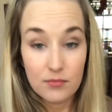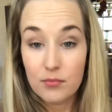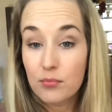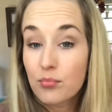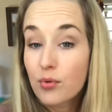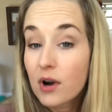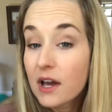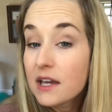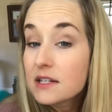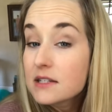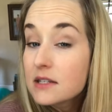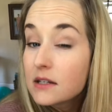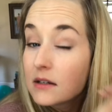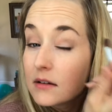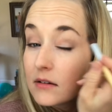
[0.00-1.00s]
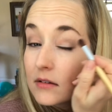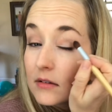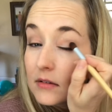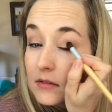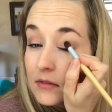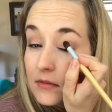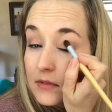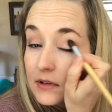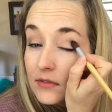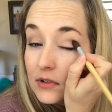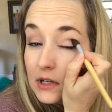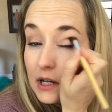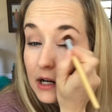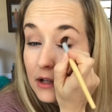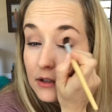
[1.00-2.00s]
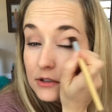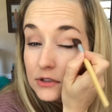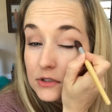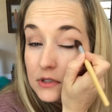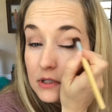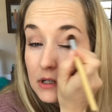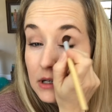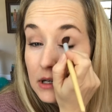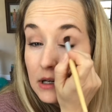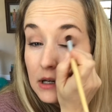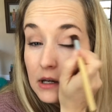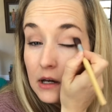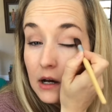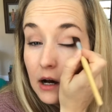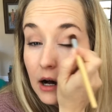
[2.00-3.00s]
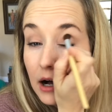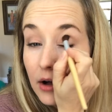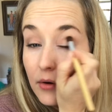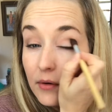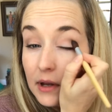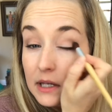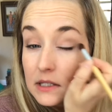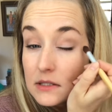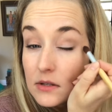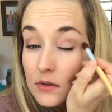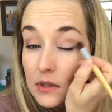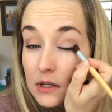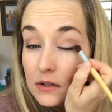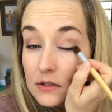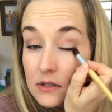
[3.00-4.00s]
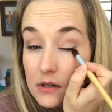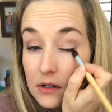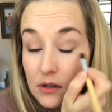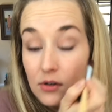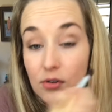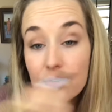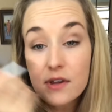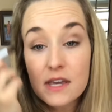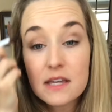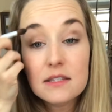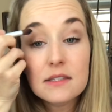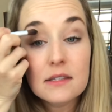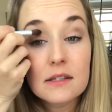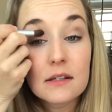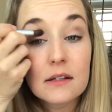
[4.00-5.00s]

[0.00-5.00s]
bright, vivid colors. All right, so there's our crease.